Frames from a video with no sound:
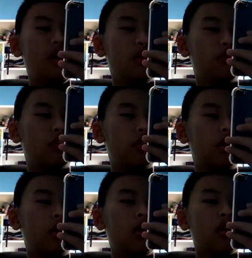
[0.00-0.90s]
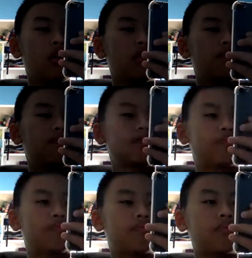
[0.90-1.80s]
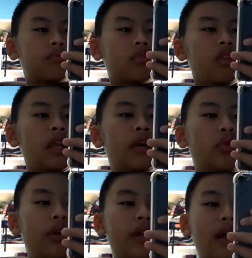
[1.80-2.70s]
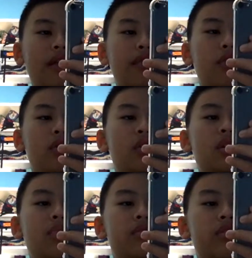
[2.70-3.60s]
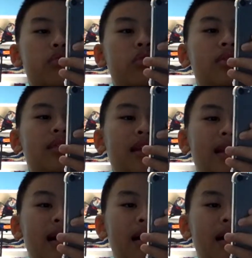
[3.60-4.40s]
You further agree that if you subsequently